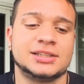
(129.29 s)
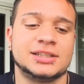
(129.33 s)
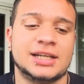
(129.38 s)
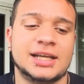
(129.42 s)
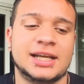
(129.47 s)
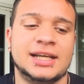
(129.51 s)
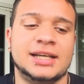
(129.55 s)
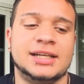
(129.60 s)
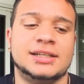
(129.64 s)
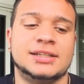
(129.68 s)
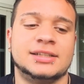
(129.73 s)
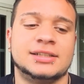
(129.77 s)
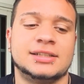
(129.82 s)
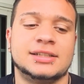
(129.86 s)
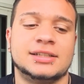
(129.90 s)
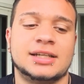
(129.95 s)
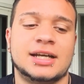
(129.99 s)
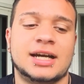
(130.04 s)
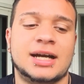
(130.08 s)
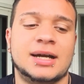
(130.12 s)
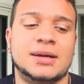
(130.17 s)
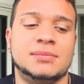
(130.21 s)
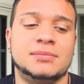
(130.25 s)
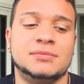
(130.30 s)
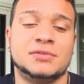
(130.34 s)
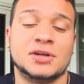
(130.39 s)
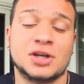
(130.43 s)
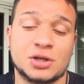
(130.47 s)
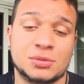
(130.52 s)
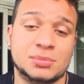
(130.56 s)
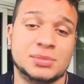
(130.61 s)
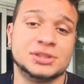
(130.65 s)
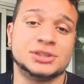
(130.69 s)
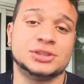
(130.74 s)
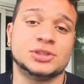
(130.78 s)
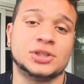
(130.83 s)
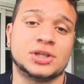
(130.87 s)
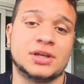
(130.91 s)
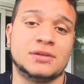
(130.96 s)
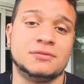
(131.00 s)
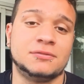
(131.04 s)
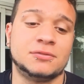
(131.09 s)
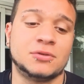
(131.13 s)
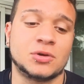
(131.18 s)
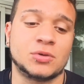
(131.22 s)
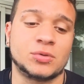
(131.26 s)
and I'm very much
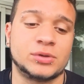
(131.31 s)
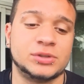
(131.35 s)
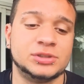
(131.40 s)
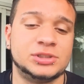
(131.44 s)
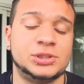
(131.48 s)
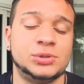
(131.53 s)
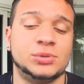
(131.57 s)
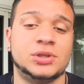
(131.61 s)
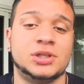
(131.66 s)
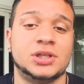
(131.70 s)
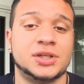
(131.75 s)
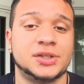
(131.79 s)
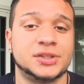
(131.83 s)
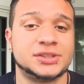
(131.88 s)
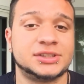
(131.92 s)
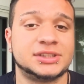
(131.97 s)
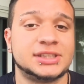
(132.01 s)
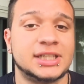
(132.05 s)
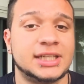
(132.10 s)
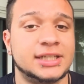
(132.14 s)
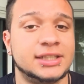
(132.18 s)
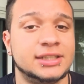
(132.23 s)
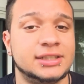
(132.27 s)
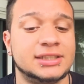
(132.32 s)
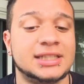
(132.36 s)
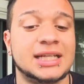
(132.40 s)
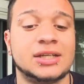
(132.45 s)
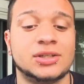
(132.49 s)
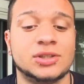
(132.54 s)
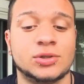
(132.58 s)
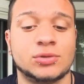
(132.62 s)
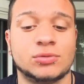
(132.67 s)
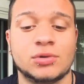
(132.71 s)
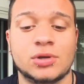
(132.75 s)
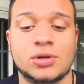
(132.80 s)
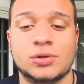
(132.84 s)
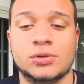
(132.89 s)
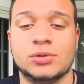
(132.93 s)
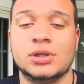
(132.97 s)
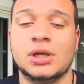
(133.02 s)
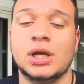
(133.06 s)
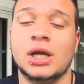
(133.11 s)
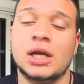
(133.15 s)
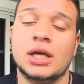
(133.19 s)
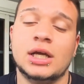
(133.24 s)
looking forward to another set down the road,